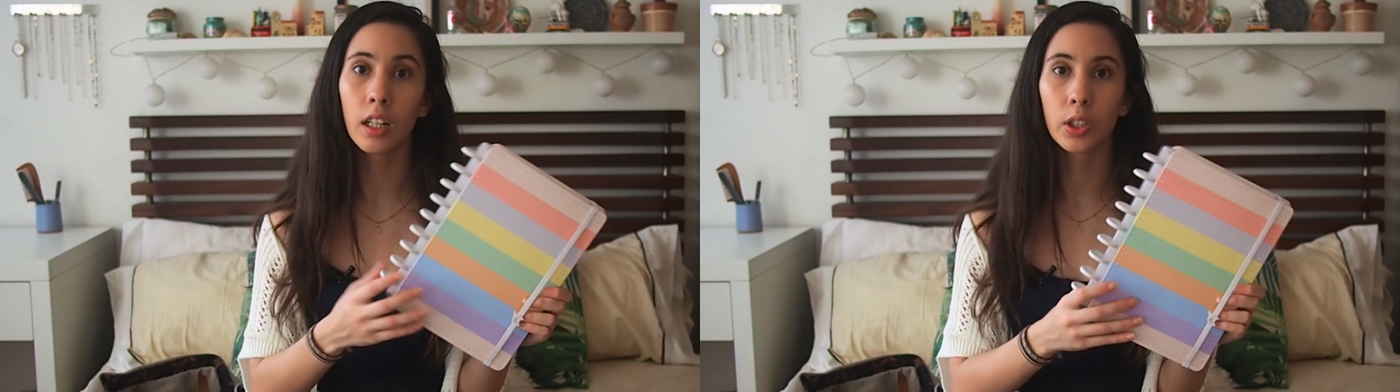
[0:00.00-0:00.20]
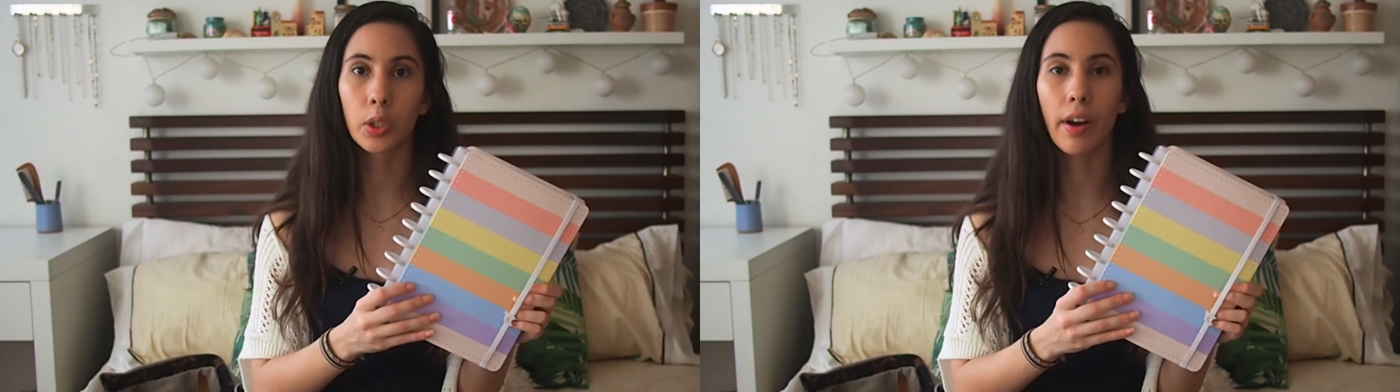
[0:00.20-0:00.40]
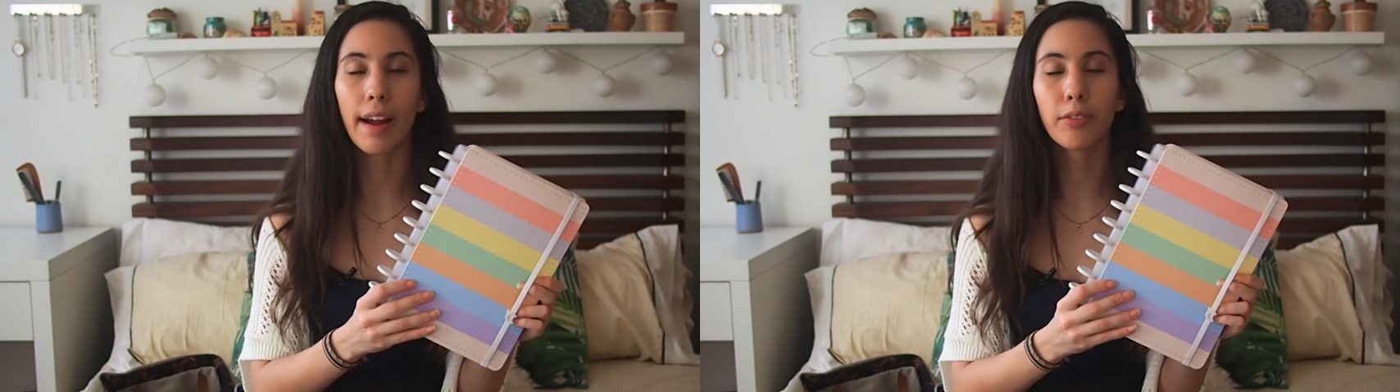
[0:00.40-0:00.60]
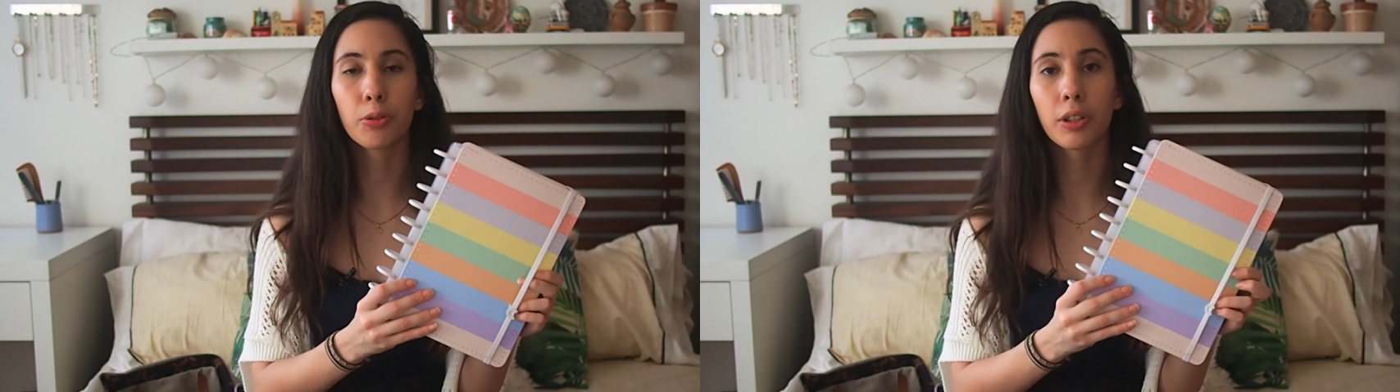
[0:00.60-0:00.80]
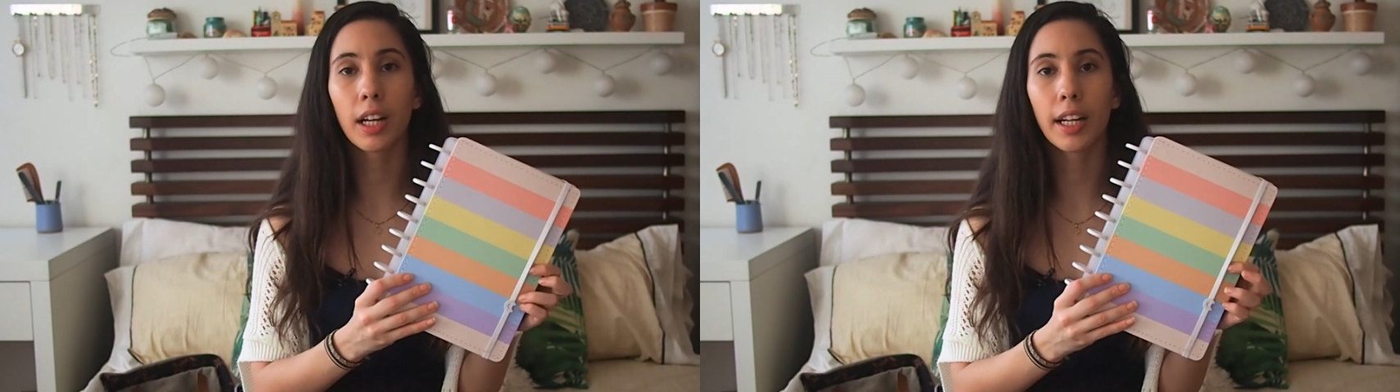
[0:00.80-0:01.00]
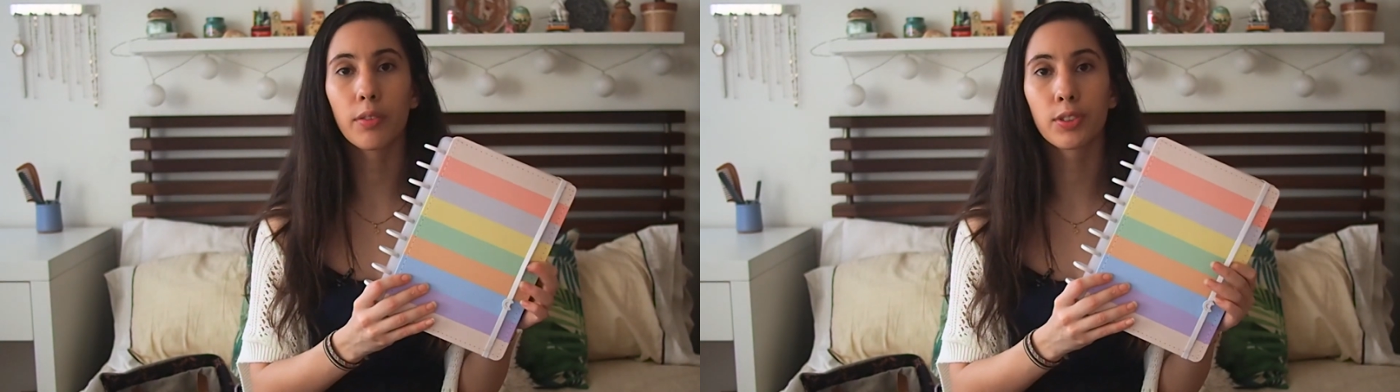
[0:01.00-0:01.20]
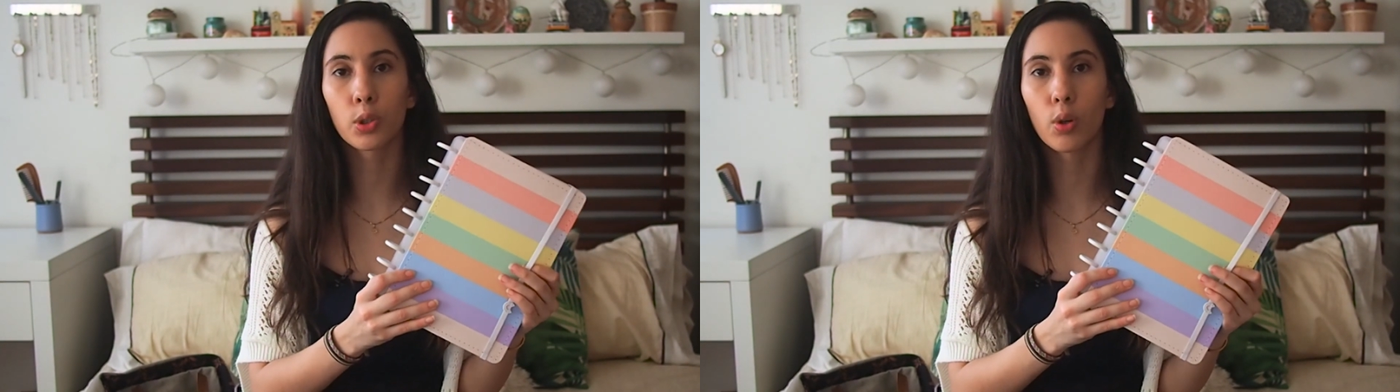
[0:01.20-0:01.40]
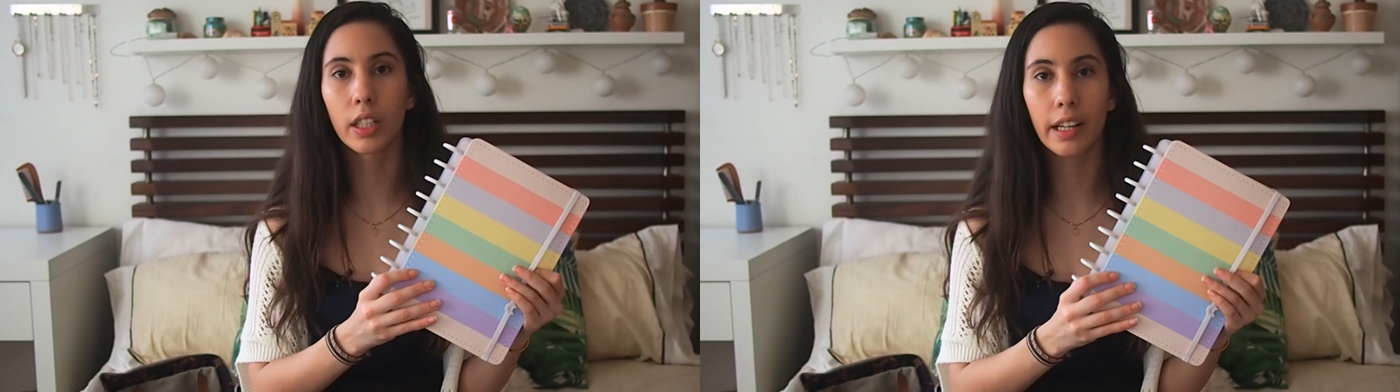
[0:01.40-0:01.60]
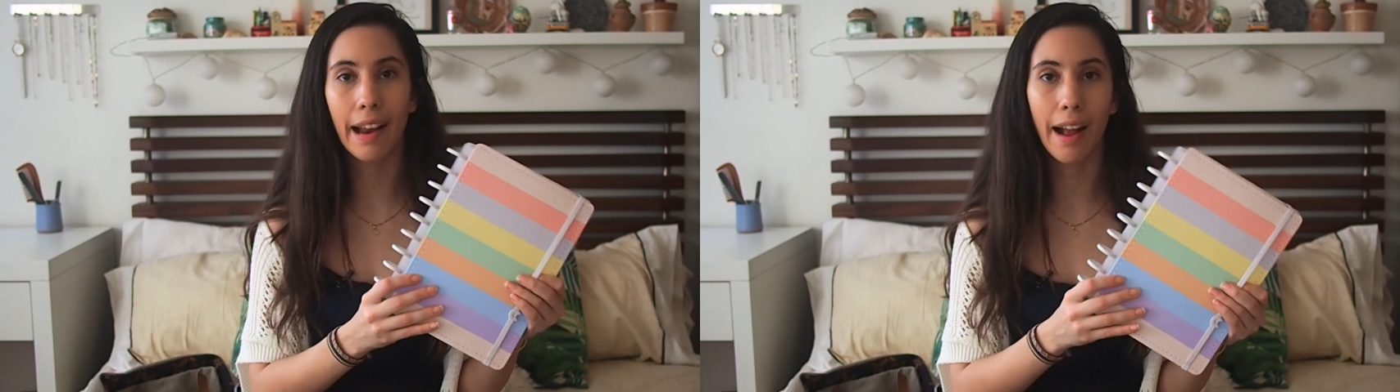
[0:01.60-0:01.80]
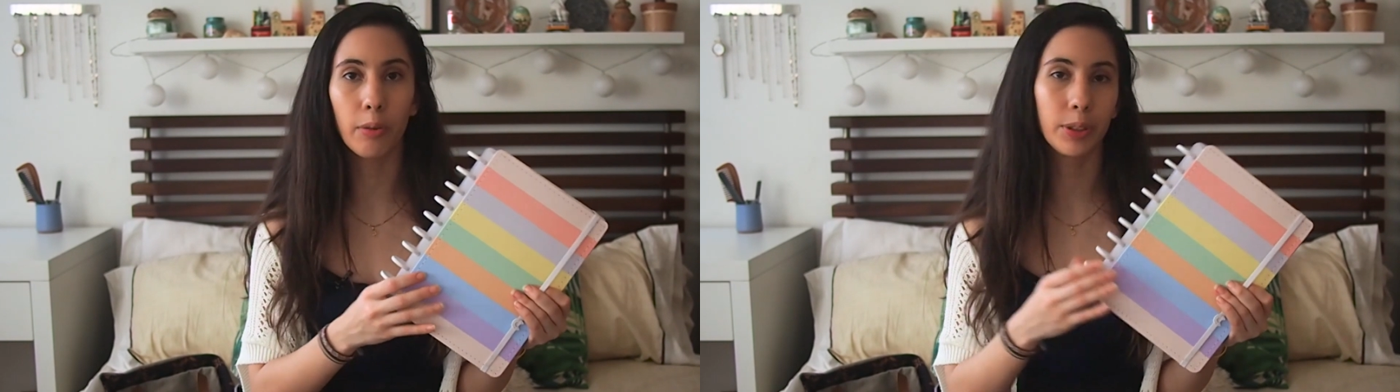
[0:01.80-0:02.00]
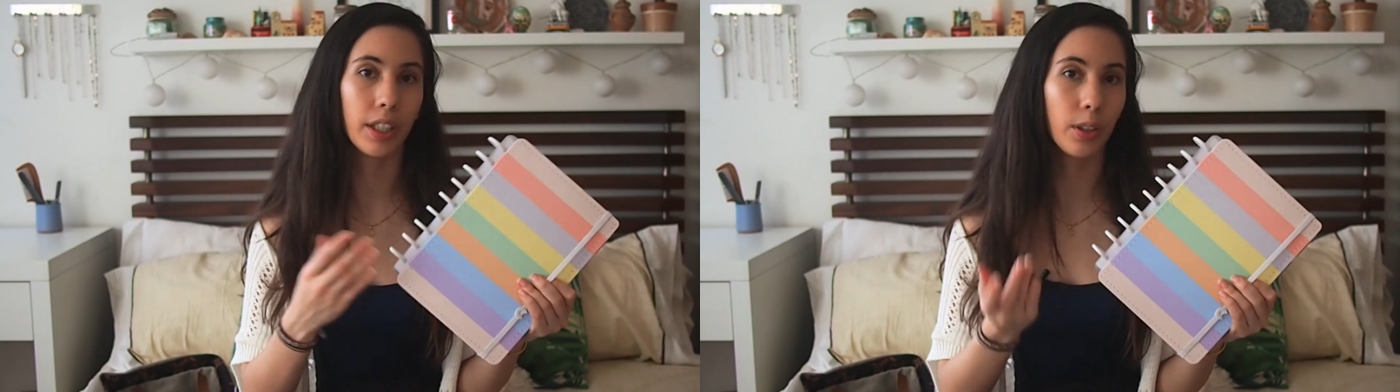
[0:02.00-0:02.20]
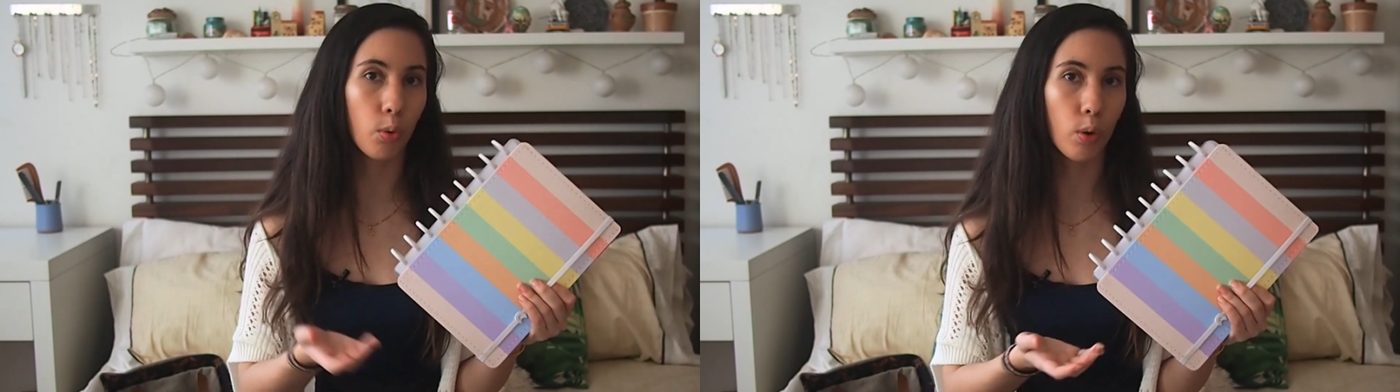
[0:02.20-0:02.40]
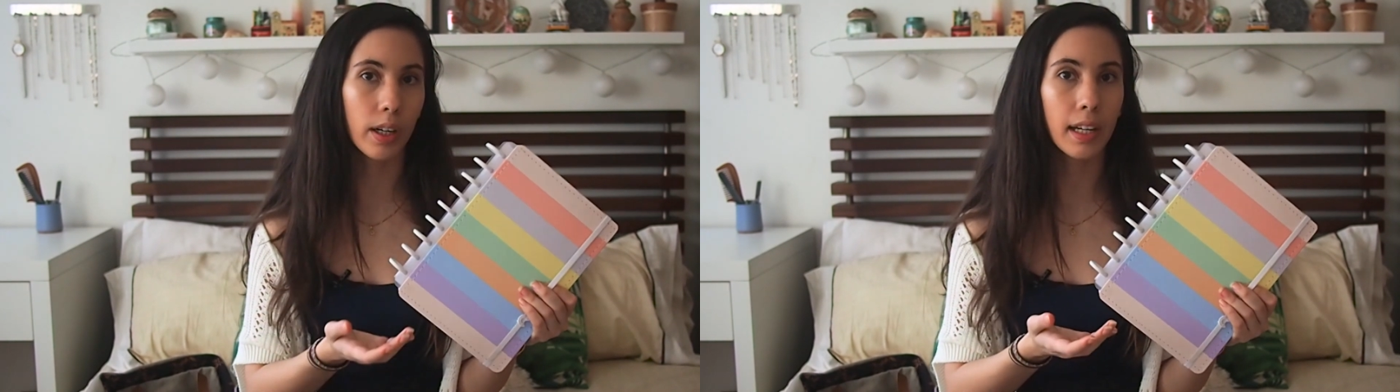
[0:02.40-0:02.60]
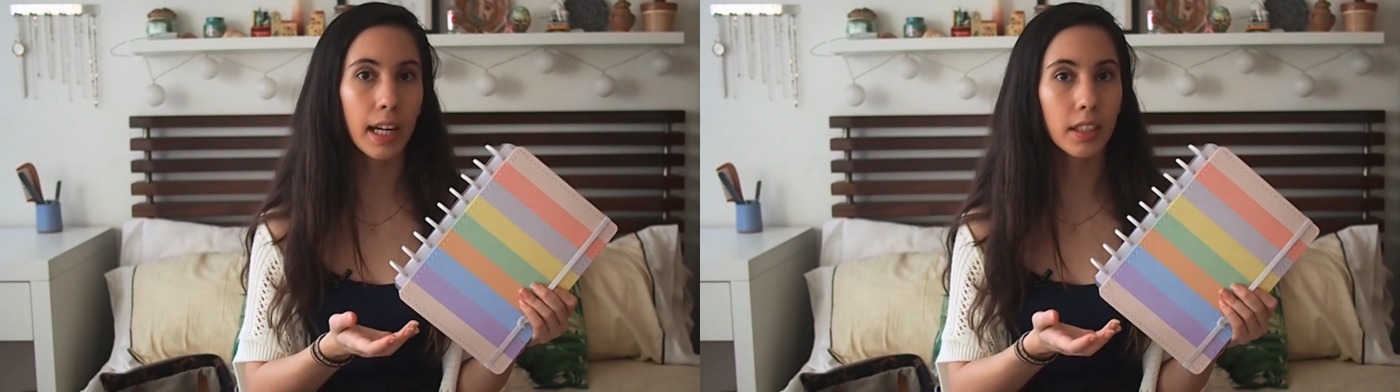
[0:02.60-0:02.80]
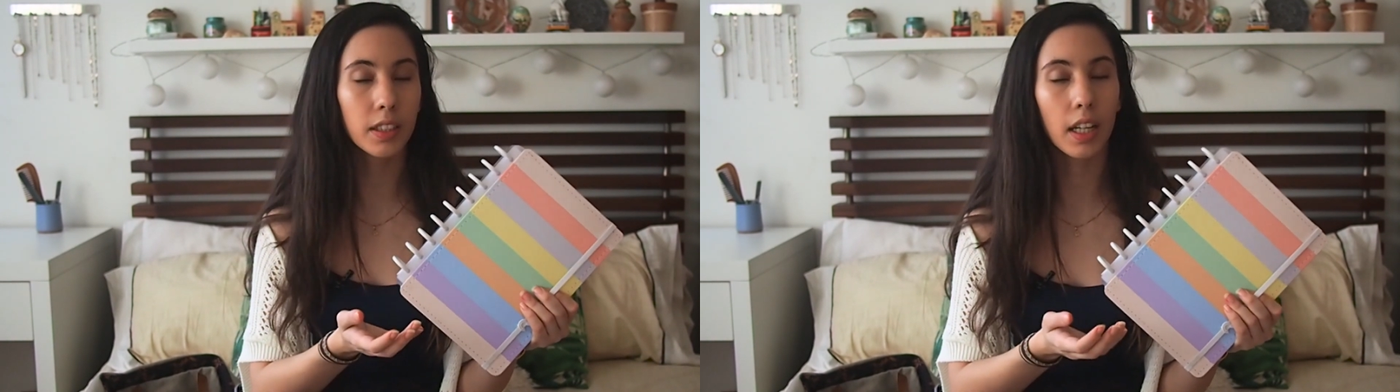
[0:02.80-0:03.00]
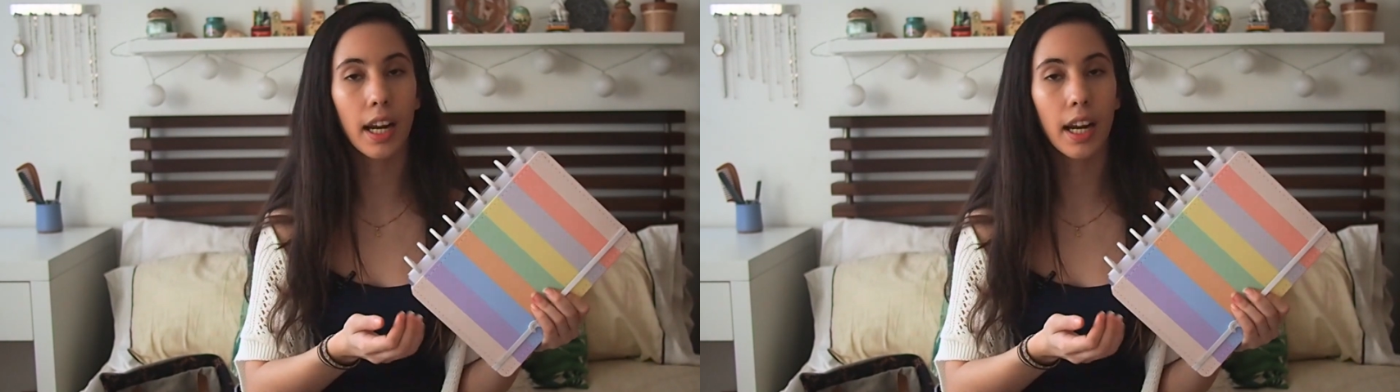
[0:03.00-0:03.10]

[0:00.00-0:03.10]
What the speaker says: so I have to kind of sort them out and organize,